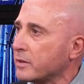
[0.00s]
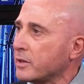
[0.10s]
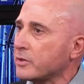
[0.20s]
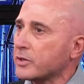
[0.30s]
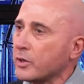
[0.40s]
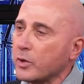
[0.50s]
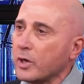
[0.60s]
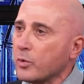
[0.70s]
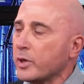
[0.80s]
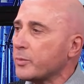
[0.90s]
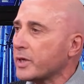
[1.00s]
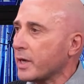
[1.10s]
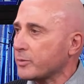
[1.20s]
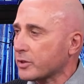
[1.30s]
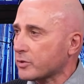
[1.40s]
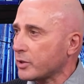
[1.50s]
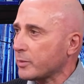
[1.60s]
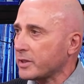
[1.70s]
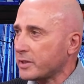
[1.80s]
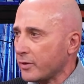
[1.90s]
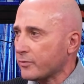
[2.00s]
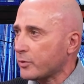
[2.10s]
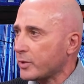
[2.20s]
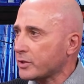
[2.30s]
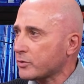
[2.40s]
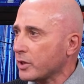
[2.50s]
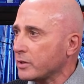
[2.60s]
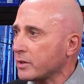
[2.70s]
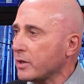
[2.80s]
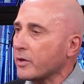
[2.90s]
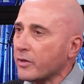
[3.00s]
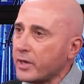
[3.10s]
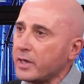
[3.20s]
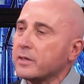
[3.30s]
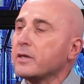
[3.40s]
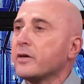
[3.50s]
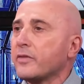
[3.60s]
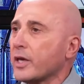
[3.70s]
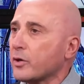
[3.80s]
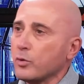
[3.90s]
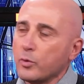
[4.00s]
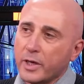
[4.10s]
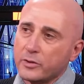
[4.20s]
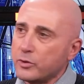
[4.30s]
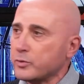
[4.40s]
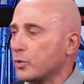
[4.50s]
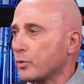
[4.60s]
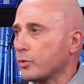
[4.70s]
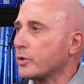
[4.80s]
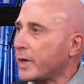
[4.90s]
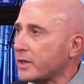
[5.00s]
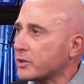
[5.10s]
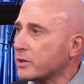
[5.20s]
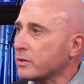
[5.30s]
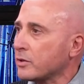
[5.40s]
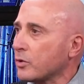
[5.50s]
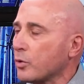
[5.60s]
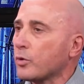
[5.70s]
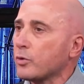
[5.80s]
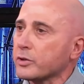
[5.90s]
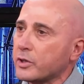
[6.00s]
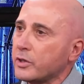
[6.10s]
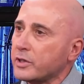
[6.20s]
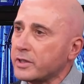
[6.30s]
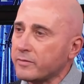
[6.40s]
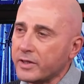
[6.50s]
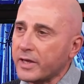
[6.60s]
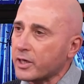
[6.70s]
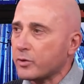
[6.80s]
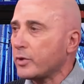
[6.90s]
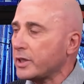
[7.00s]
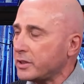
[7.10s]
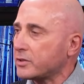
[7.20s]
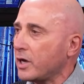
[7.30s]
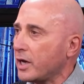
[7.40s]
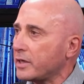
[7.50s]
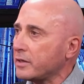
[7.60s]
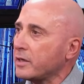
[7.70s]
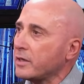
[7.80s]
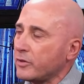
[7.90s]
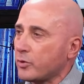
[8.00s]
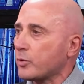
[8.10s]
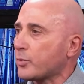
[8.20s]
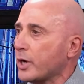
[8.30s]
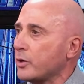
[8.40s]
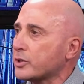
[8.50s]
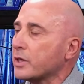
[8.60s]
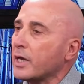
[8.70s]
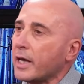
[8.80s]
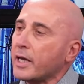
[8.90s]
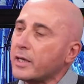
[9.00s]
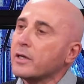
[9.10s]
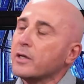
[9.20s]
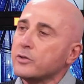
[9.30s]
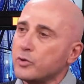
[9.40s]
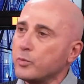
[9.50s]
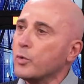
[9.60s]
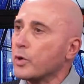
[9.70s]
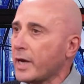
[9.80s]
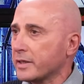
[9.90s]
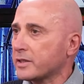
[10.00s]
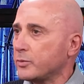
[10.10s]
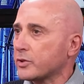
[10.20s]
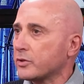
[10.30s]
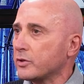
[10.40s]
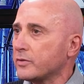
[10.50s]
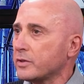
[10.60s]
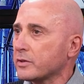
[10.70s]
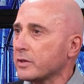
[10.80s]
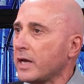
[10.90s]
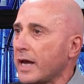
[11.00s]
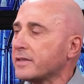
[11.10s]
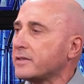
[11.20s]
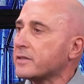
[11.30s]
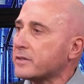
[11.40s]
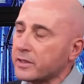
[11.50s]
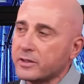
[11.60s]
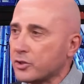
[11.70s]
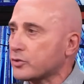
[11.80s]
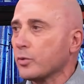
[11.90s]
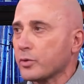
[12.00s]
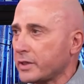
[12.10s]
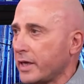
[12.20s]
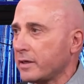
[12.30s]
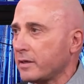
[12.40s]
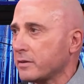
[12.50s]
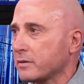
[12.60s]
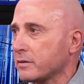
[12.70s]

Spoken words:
So when it becomes extremely tough for a restaurant, then they can always use more automation, or alternatively, they can redesign their approach and do more customer service as distinct to just order taking.